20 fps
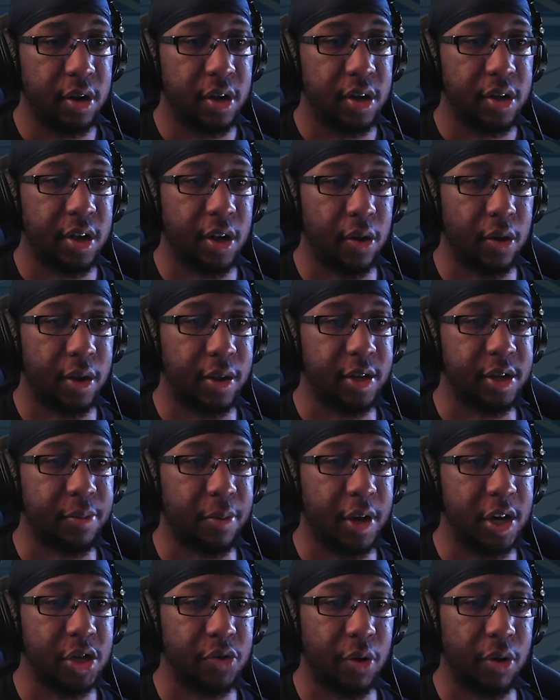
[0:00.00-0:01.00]
Take a look at the
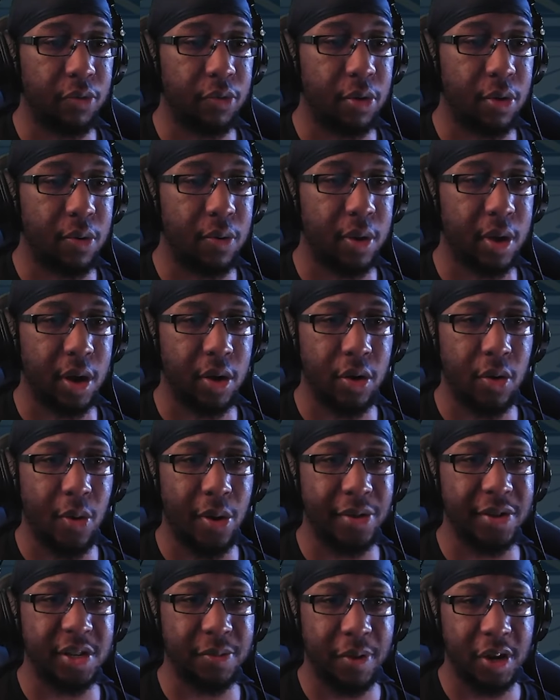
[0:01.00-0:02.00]
splash screen real quick. I don't know why
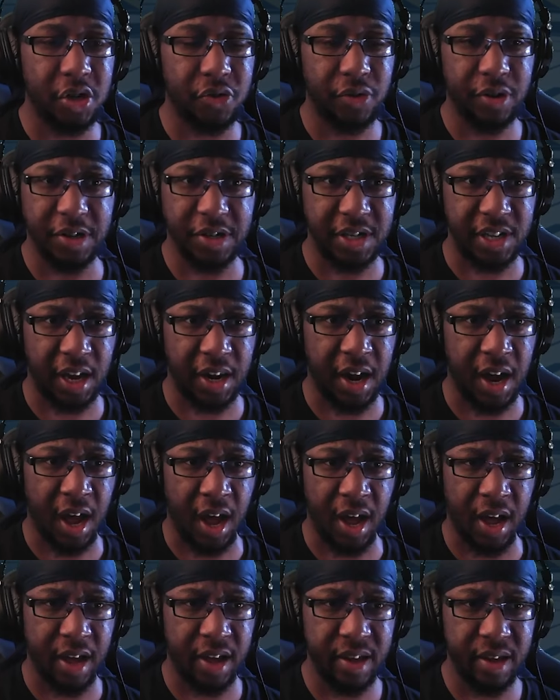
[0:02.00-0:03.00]
the splash screen is that
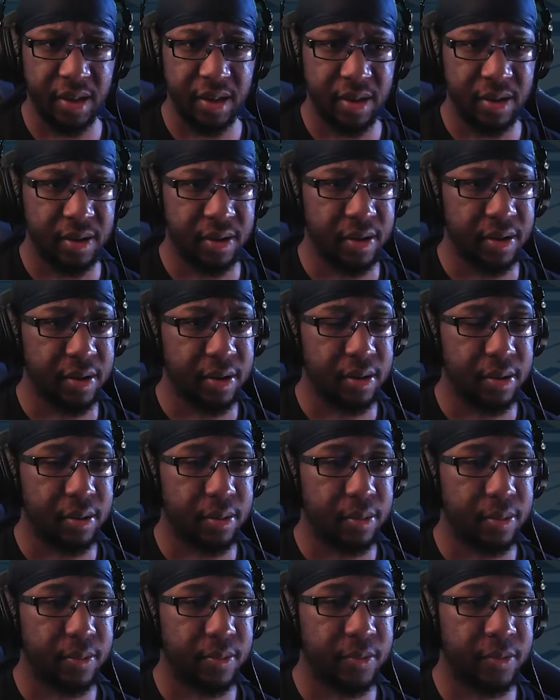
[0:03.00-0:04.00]
high.
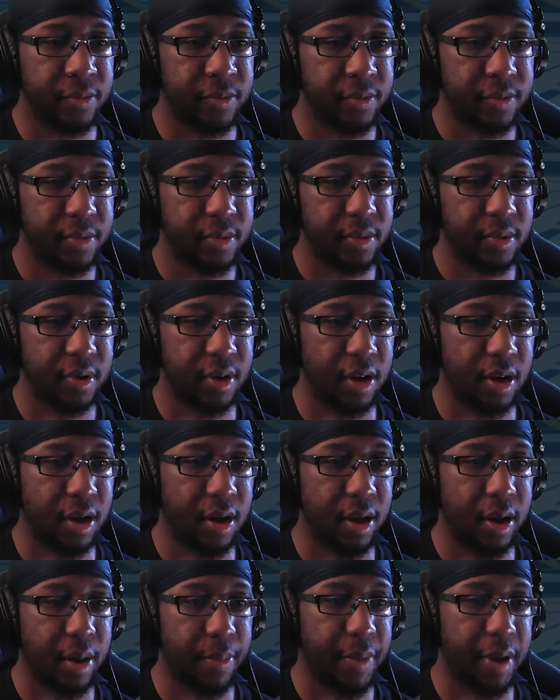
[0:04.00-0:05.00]

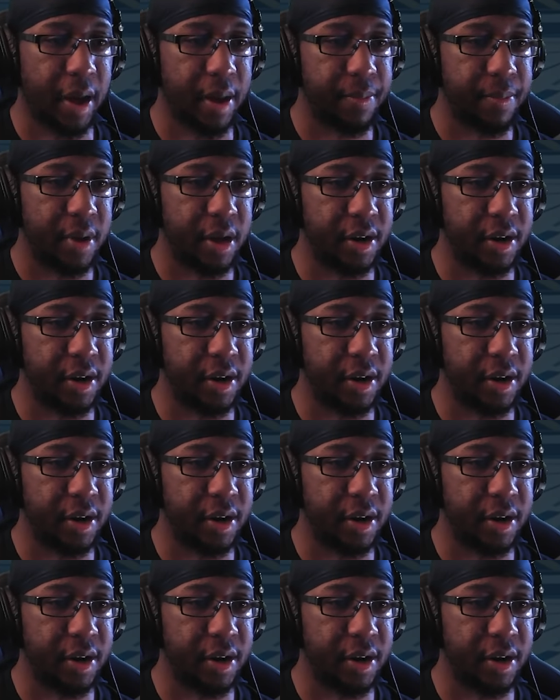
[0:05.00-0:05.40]
But yeah, it